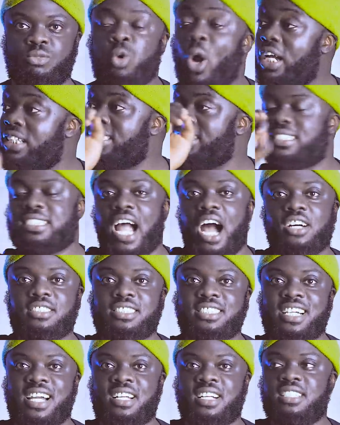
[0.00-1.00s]
Twenty
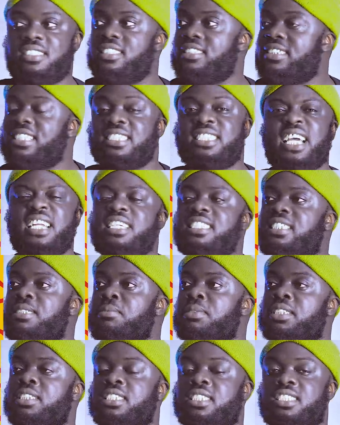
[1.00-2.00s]
thousand Ghana cedis. Teacher needs
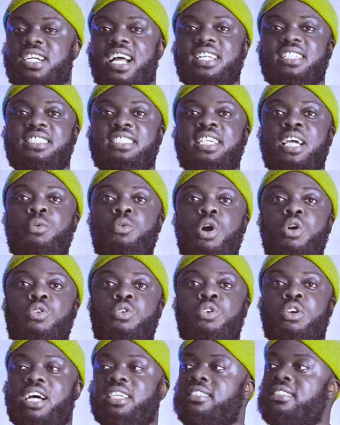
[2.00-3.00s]
me child there will
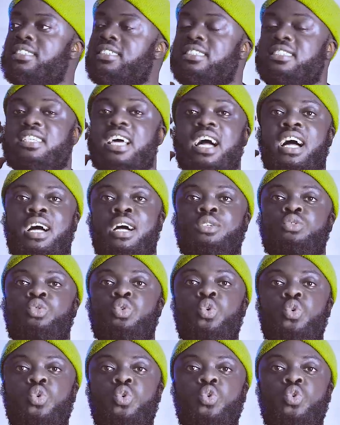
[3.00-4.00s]
crash it
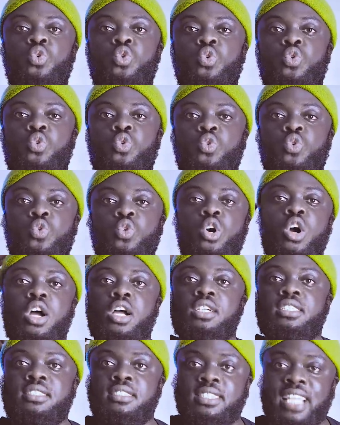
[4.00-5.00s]
to
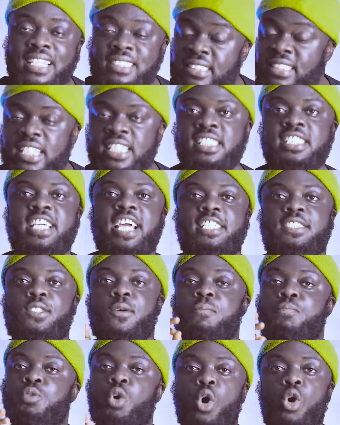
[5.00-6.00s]
thirty years,
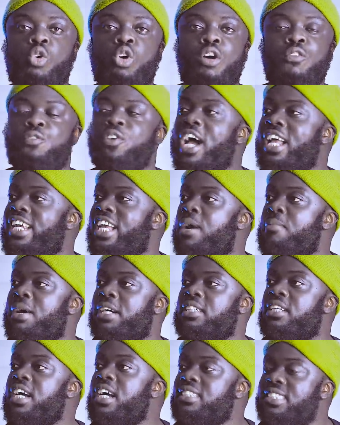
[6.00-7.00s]
or coffee and
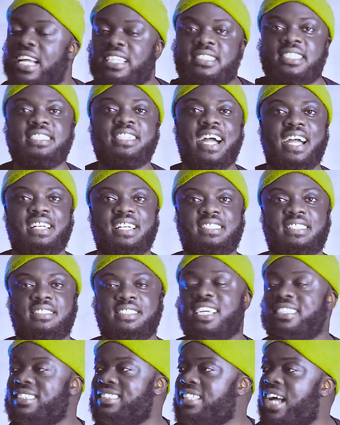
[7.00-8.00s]
amount thirty Ghana
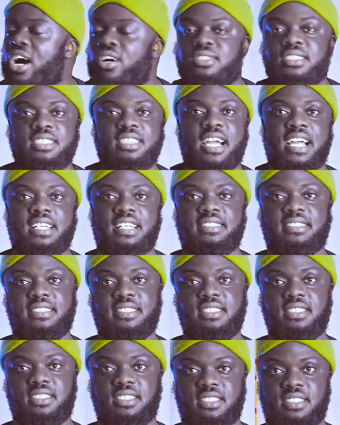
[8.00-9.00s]
thirty thousand Ghana
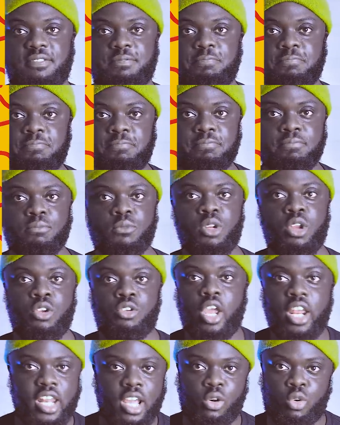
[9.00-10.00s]
cedis.
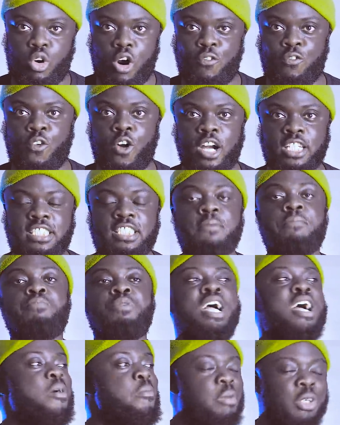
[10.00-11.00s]
Shall you Crawford?
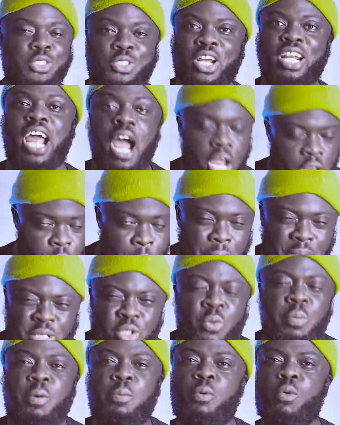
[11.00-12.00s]
Most of you
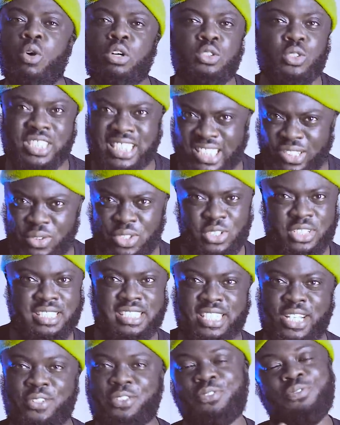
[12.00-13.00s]
you people want to kill
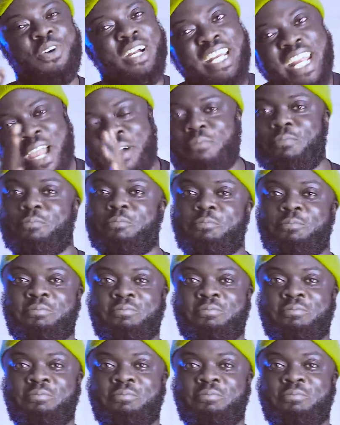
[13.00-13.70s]
yourselves for them.